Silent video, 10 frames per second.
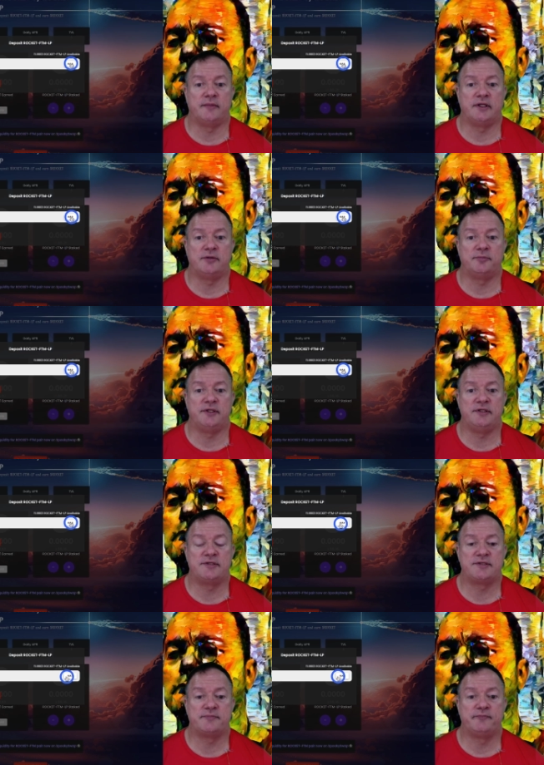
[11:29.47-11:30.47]

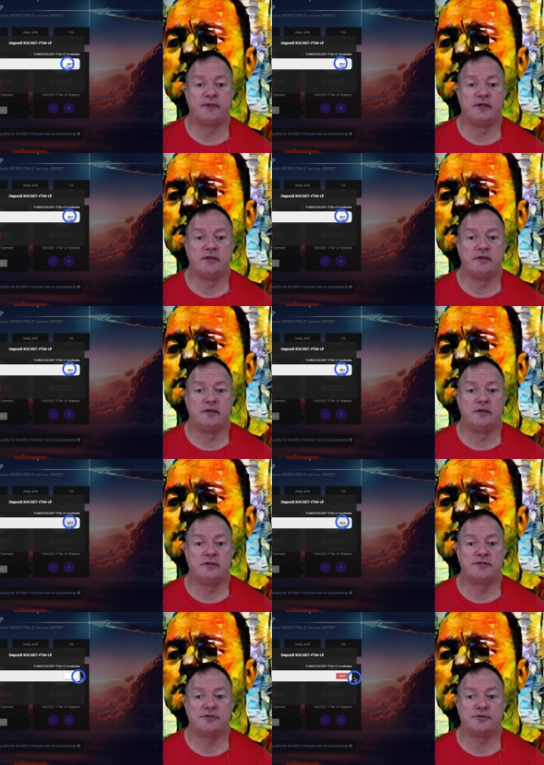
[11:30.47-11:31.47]
LPs.
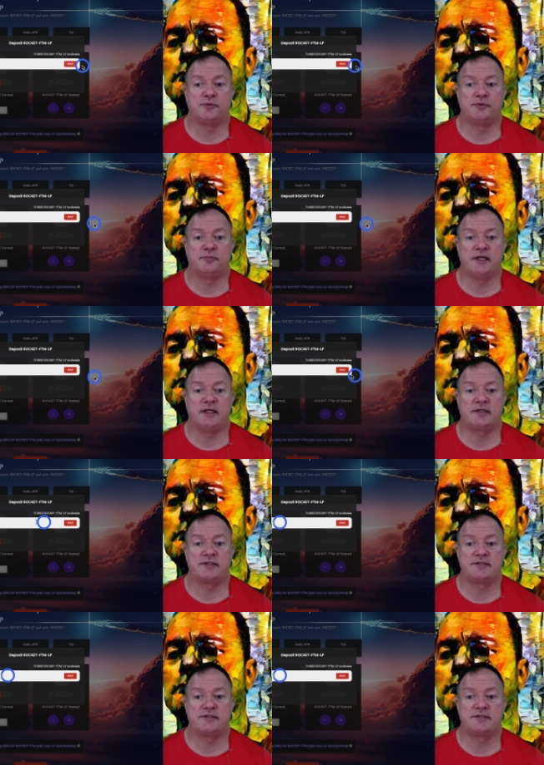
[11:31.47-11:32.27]
So we put max,